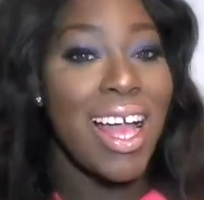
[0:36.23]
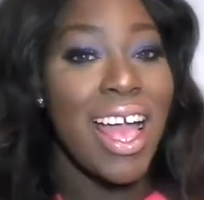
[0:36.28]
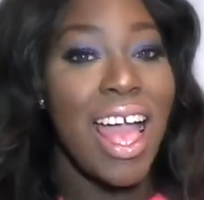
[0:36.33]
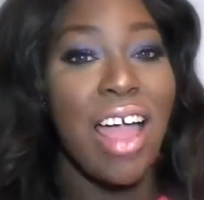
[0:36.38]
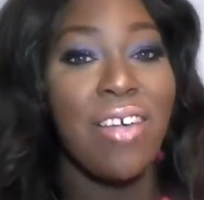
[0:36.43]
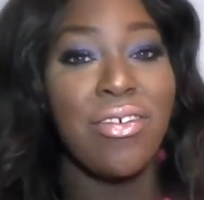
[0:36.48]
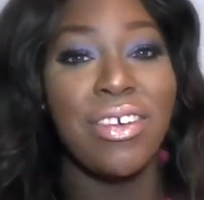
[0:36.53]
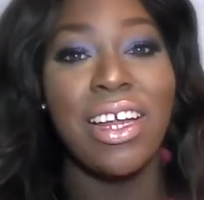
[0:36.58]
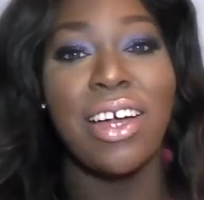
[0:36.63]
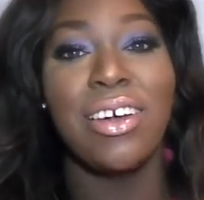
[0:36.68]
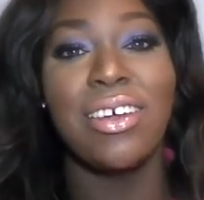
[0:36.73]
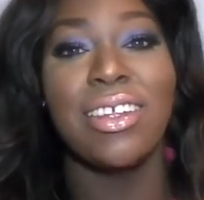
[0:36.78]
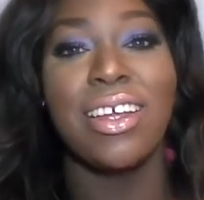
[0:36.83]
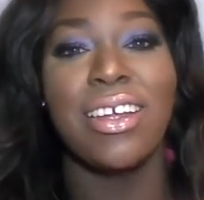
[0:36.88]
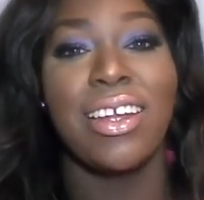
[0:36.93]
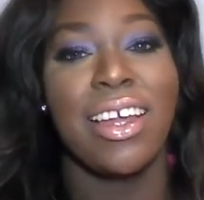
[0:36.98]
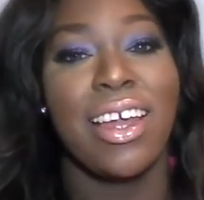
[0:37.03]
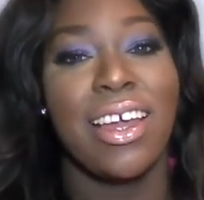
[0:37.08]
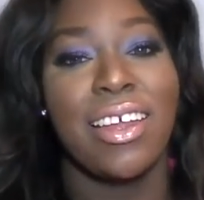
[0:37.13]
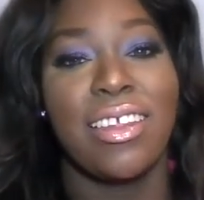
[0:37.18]
Every now and
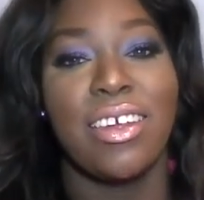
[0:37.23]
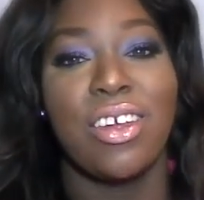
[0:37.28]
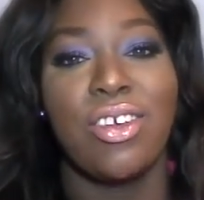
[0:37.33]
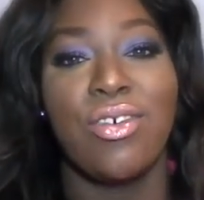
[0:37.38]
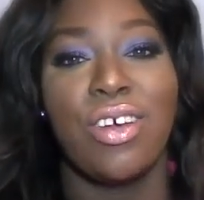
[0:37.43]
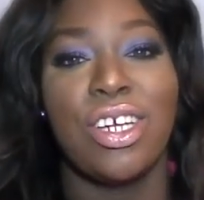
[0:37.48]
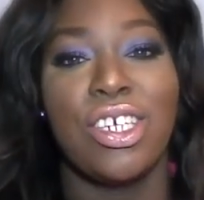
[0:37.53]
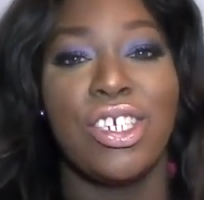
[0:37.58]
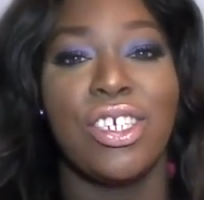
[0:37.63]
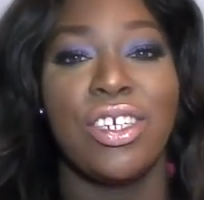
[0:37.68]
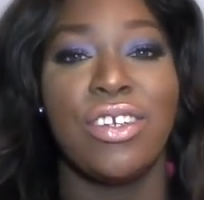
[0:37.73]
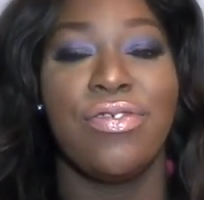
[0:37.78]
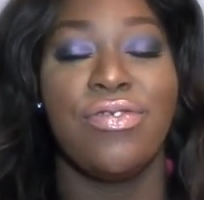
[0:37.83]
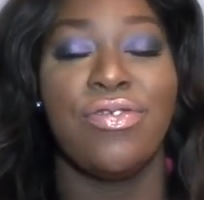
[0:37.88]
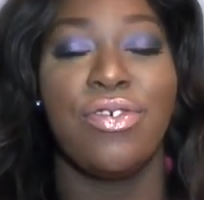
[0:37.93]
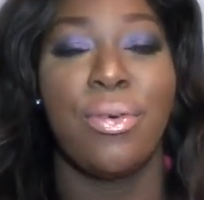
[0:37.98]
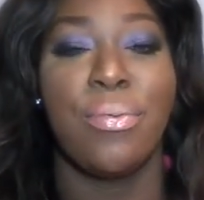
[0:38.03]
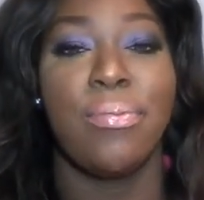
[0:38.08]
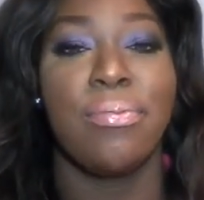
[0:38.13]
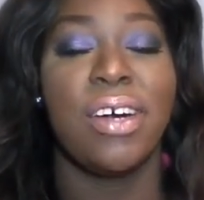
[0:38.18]
then I get the question
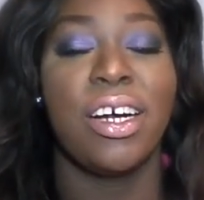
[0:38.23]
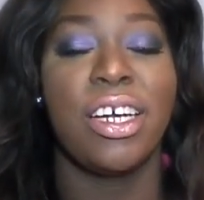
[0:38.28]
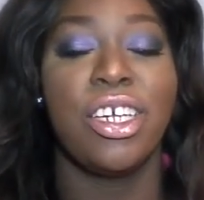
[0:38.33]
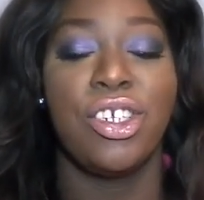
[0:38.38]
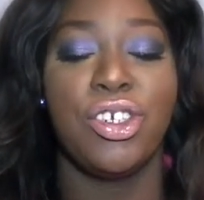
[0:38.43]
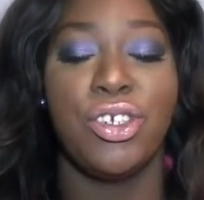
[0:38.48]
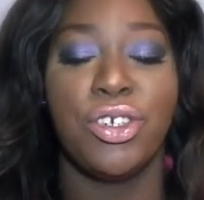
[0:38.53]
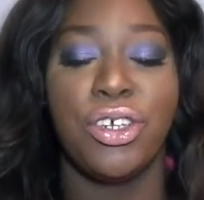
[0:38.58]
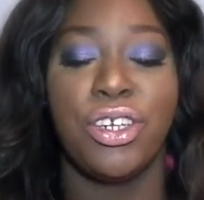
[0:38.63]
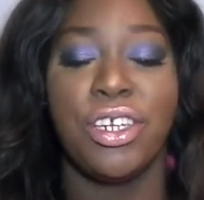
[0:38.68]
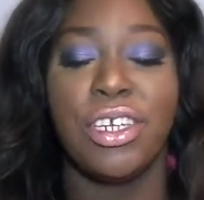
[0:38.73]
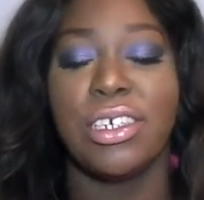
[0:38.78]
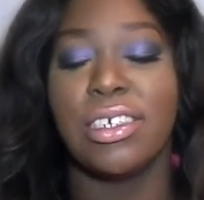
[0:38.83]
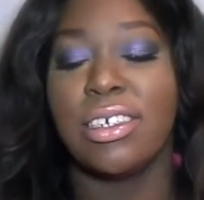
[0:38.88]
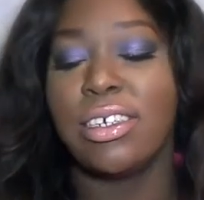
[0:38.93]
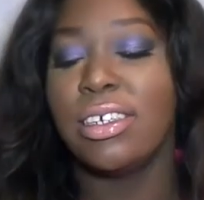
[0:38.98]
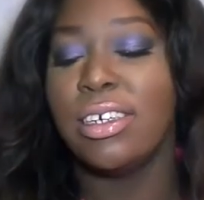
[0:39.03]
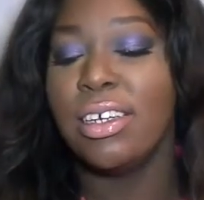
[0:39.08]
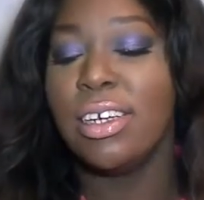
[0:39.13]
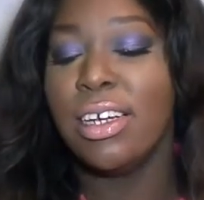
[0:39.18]
from my junior